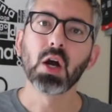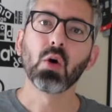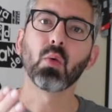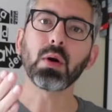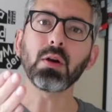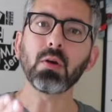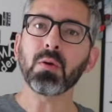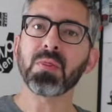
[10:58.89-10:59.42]

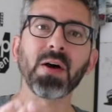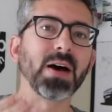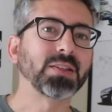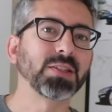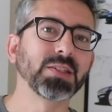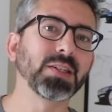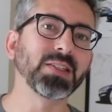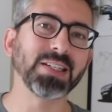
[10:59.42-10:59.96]
What are your thoughts?
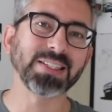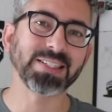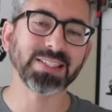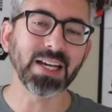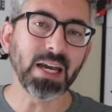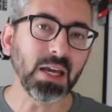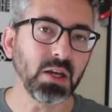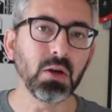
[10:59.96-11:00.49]
Does this
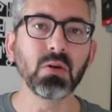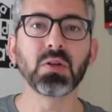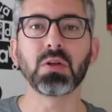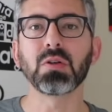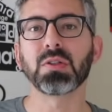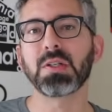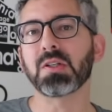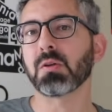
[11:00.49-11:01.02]
excite you? Do
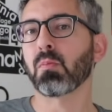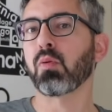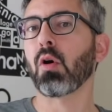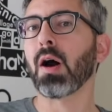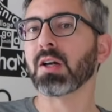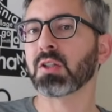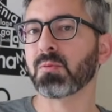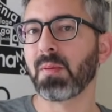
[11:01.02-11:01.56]
you see some
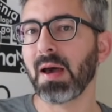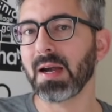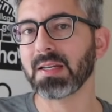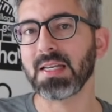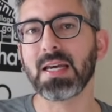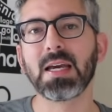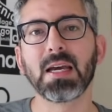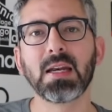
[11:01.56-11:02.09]

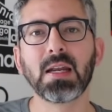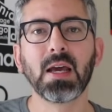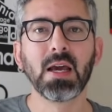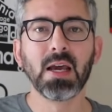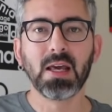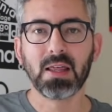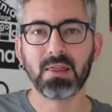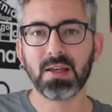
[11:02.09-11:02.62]
prospect in
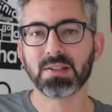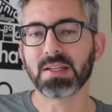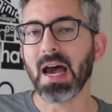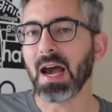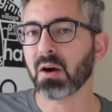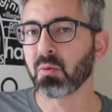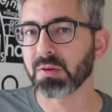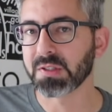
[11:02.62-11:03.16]
this
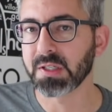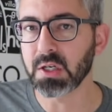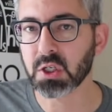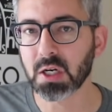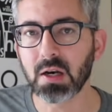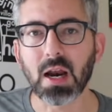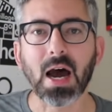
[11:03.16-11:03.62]
acquisition?